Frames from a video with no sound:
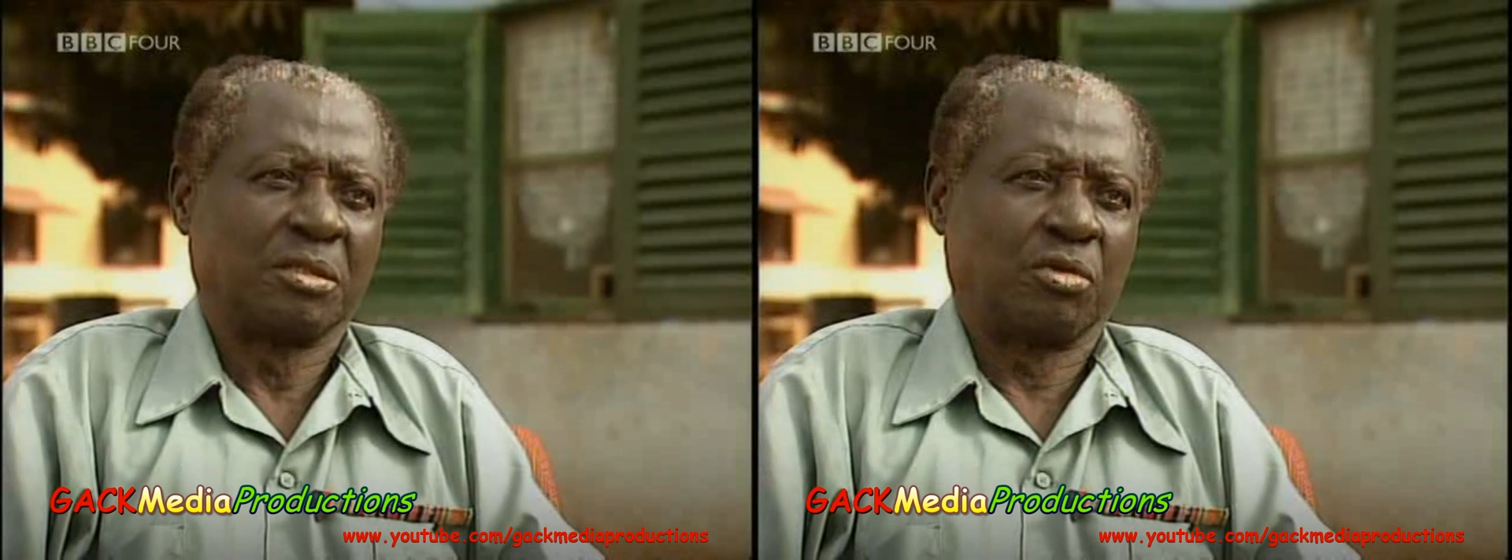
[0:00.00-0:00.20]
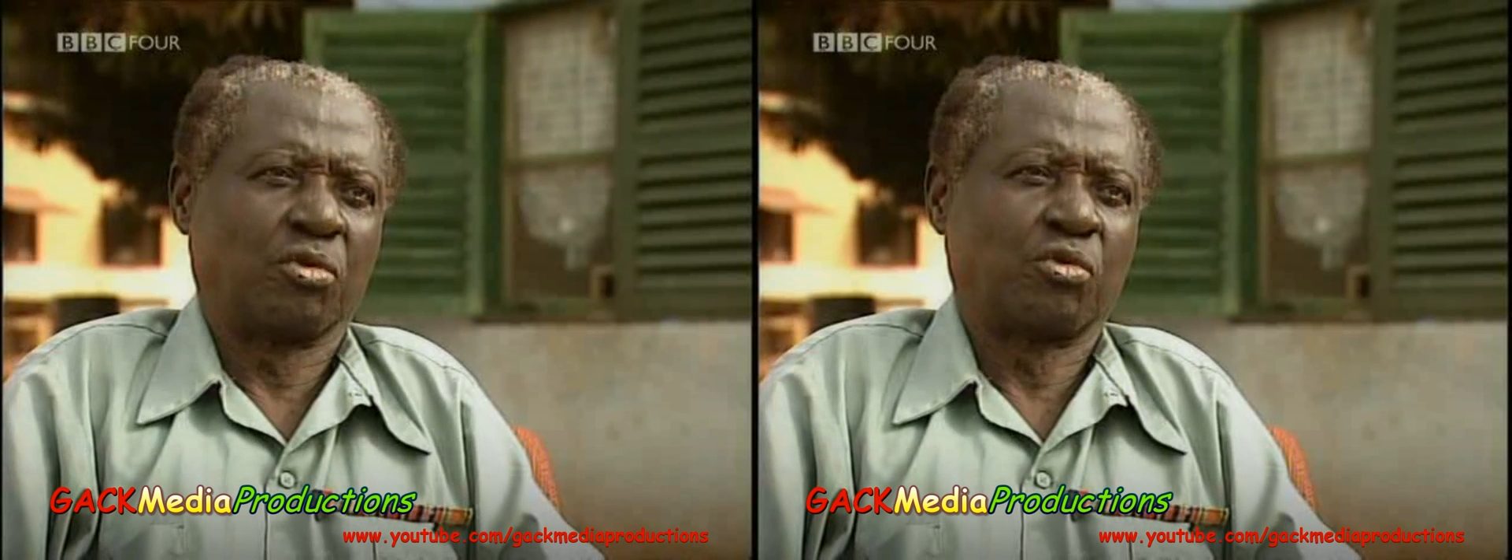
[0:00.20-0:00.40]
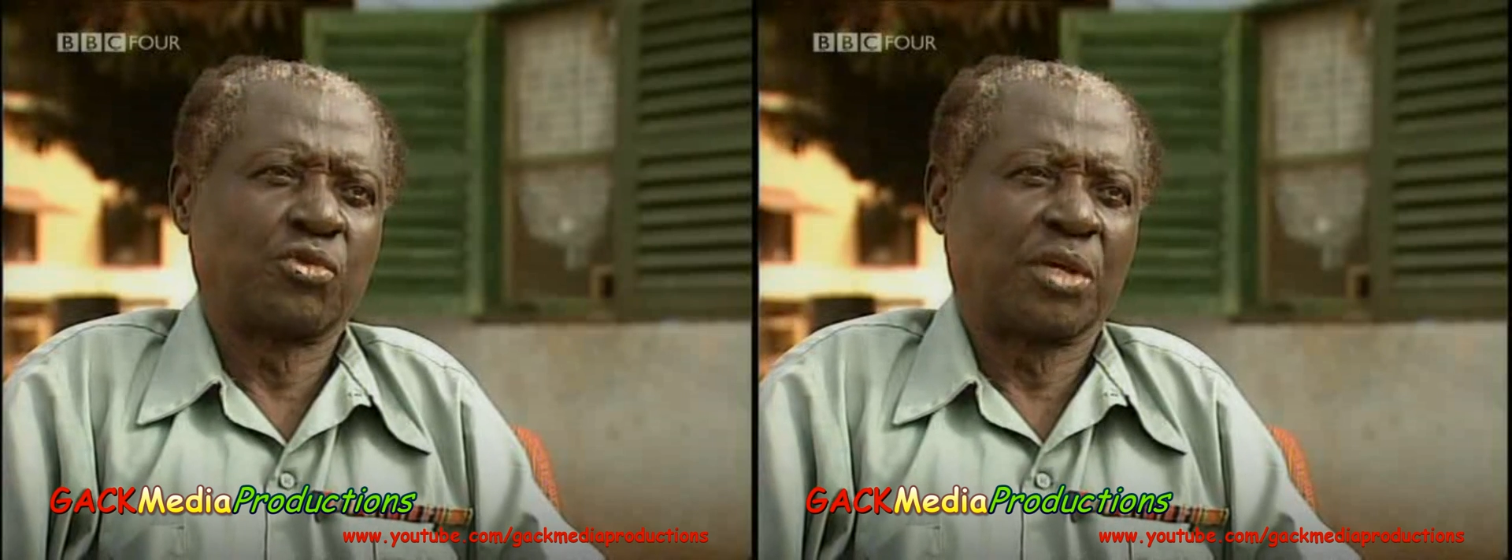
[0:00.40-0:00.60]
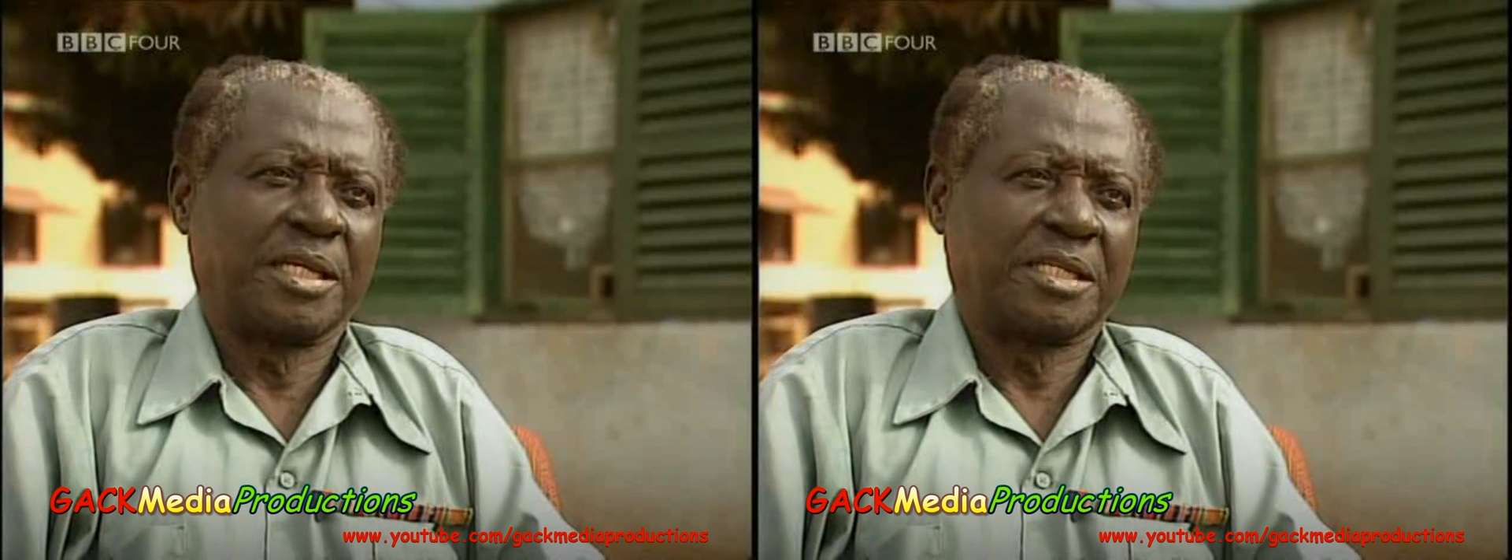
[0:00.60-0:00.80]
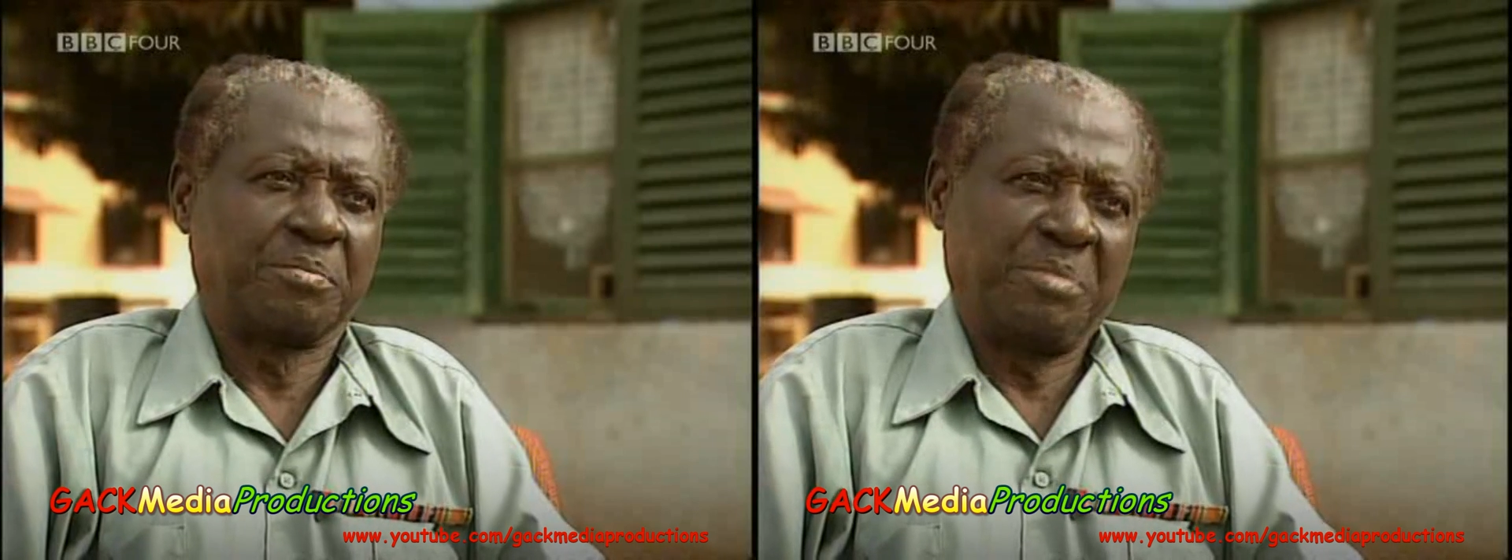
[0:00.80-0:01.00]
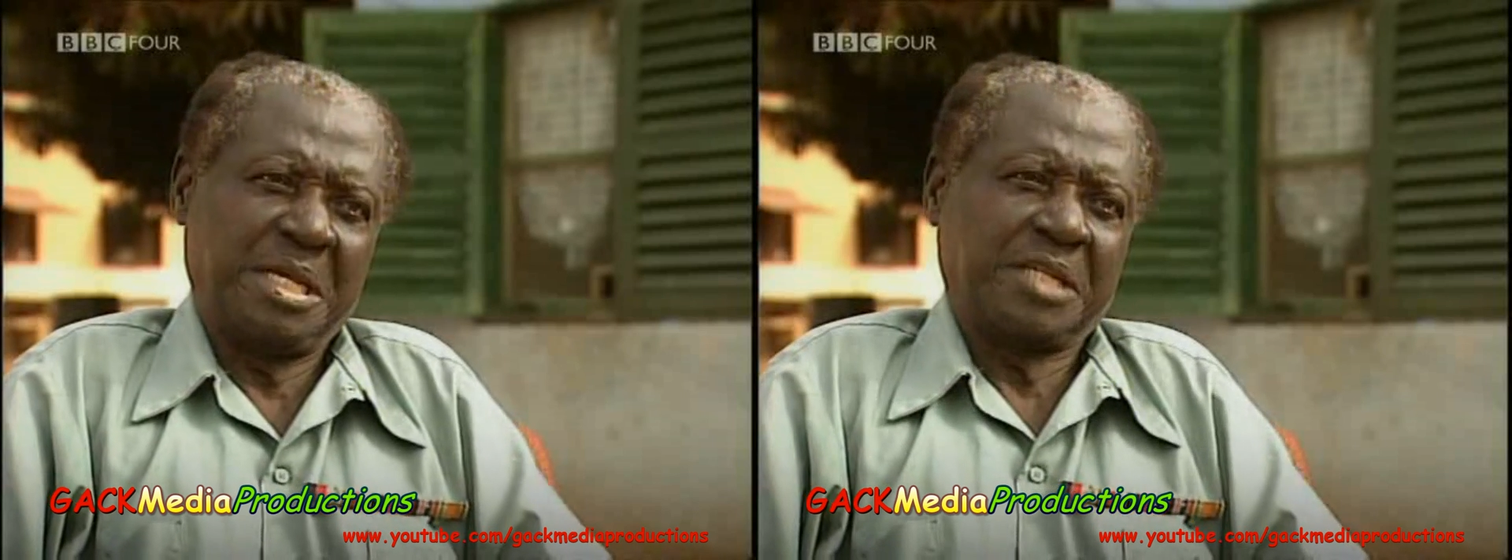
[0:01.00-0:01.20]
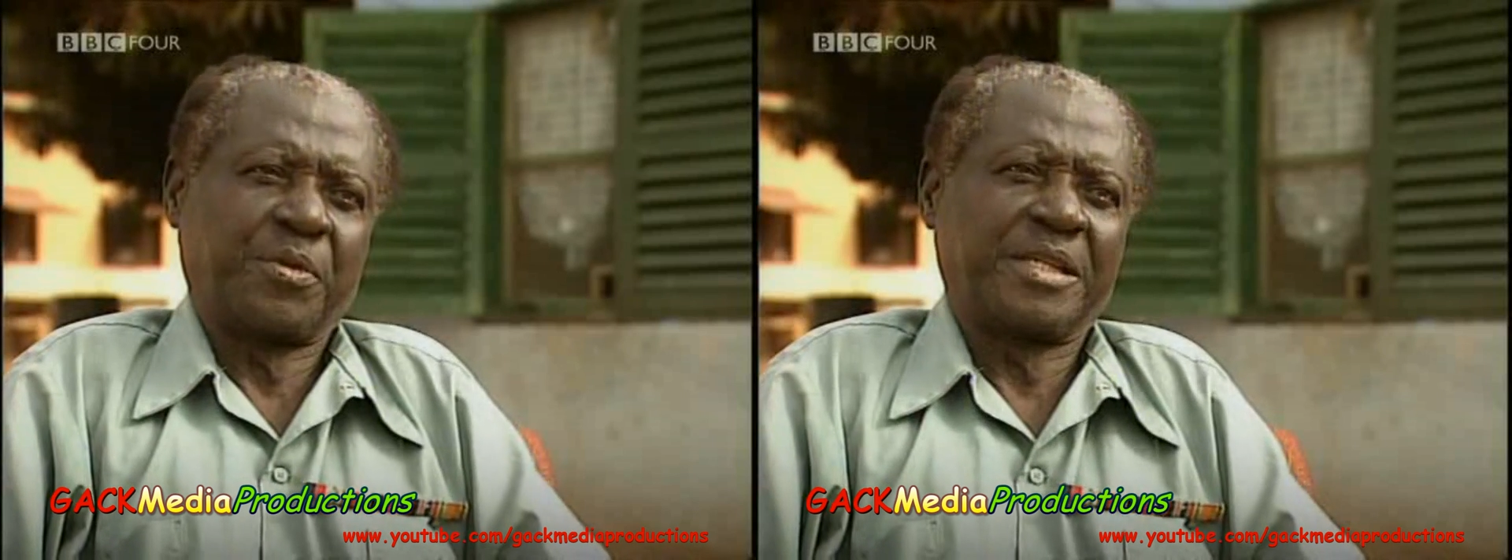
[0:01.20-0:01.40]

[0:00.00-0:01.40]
the Gold Coast soldiers, me